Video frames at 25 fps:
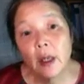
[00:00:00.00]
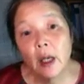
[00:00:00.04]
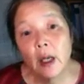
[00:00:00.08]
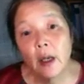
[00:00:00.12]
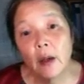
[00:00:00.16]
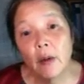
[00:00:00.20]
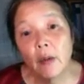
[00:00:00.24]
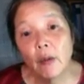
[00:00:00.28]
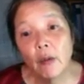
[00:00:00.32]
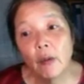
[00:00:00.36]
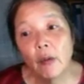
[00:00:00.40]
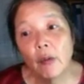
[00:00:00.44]

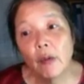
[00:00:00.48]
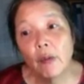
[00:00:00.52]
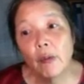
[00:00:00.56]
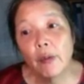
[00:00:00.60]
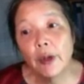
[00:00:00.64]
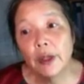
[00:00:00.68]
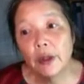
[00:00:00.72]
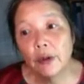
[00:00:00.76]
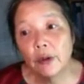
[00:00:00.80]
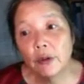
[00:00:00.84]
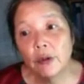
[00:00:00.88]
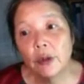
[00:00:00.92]

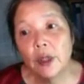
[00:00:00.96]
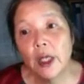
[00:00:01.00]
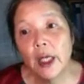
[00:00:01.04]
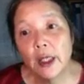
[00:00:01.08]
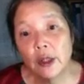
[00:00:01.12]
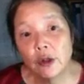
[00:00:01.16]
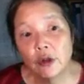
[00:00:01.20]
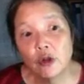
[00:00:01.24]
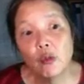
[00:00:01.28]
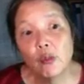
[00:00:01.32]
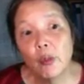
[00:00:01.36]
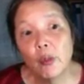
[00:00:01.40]
when you
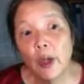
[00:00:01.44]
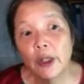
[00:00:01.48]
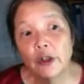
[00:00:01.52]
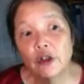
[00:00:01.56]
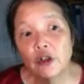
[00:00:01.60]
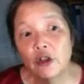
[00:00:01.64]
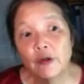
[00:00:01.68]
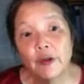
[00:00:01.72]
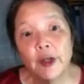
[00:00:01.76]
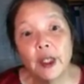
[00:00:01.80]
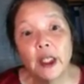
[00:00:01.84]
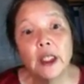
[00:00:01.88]
take too
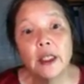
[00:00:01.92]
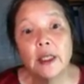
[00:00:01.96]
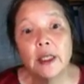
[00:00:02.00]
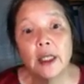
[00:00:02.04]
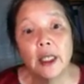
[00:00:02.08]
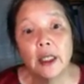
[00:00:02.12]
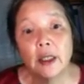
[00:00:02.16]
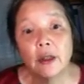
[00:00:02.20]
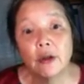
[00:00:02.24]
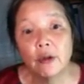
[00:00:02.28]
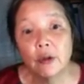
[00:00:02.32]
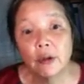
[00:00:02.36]
much of
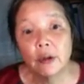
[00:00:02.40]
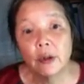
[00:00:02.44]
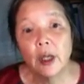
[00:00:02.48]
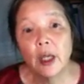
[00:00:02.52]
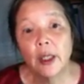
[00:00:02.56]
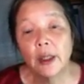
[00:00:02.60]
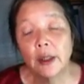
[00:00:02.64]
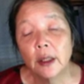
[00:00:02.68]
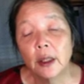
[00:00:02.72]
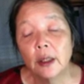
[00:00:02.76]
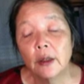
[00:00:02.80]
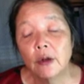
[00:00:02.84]
anything, you're
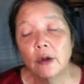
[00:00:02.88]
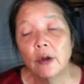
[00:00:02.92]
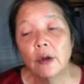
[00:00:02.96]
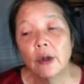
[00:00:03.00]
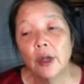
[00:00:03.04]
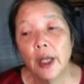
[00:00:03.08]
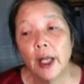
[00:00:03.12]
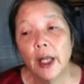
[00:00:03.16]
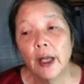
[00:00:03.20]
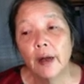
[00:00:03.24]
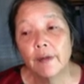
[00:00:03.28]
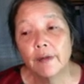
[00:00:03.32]

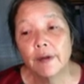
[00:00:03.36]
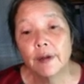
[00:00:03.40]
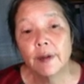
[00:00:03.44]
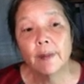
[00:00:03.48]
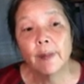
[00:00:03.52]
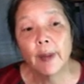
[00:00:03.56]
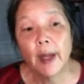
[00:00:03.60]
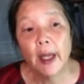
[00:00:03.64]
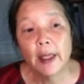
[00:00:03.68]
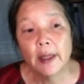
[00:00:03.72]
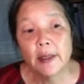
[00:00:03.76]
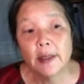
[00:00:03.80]
going to have
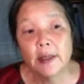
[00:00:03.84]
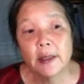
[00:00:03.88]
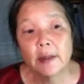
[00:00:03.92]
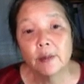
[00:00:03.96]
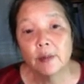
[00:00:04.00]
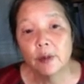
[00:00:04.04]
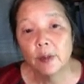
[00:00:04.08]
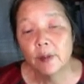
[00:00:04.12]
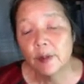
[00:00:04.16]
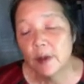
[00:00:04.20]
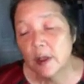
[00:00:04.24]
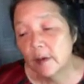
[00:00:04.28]
some bad
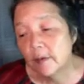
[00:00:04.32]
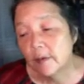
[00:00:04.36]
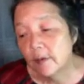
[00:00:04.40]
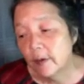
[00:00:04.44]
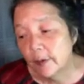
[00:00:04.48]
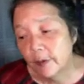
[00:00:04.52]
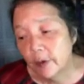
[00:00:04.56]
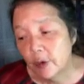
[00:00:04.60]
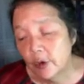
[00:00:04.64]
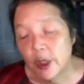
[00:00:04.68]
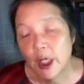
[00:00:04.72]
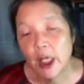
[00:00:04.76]
symptoms.
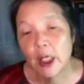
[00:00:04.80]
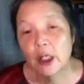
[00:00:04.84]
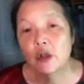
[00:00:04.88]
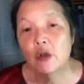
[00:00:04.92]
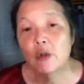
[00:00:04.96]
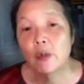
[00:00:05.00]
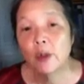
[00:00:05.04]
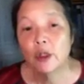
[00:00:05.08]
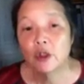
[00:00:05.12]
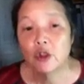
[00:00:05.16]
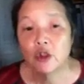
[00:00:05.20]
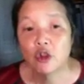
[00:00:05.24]
Even if you take
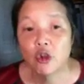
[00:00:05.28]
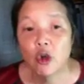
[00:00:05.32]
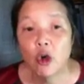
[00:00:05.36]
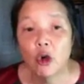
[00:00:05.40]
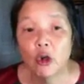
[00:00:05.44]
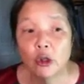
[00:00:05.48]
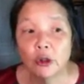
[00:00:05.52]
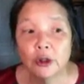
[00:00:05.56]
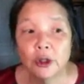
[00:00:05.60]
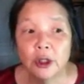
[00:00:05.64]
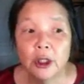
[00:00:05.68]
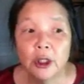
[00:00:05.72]
too much
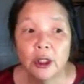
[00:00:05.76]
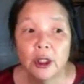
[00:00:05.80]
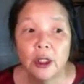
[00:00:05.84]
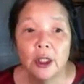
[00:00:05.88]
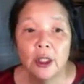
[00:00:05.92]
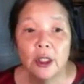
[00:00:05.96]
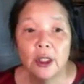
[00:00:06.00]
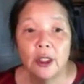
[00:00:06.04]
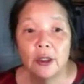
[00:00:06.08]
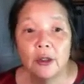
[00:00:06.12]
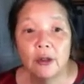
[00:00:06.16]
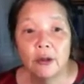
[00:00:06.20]
salt,
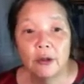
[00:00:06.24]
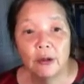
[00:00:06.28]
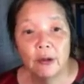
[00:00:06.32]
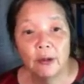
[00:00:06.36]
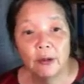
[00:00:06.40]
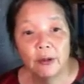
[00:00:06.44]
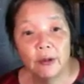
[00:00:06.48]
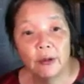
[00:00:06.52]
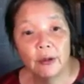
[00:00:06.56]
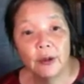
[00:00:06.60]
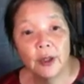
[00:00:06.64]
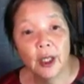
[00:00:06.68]

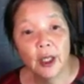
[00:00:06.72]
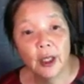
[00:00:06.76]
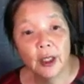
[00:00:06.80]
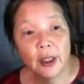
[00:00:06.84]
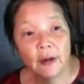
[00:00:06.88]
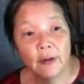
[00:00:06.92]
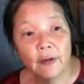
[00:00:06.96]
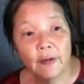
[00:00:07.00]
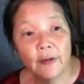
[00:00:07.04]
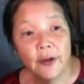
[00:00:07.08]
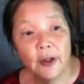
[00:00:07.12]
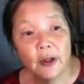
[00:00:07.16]
you're not
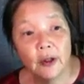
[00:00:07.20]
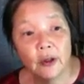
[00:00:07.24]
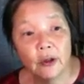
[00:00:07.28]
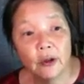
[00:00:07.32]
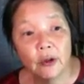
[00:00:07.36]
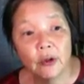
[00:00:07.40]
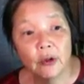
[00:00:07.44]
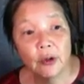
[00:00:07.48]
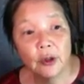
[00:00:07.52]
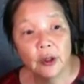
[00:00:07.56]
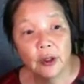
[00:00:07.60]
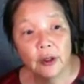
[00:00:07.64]
going to feel
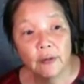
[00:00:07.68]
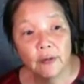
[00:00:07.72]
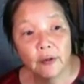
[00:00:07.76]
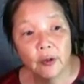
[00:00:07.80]
good